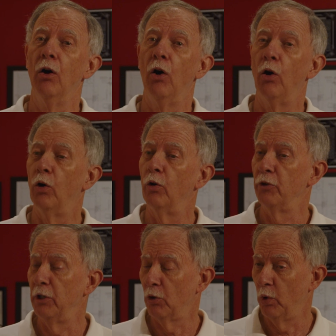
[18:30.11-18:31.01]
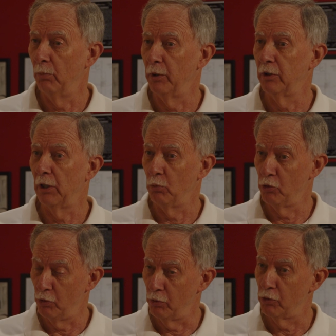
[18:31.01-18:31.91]
all the equipment that
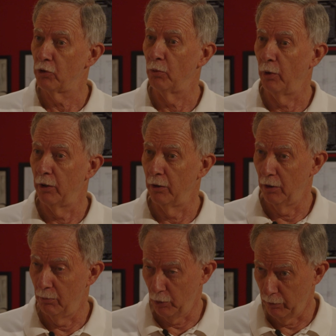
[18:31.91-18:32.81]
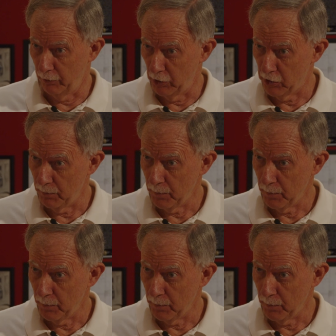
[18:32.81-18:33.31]
was used to run the movies.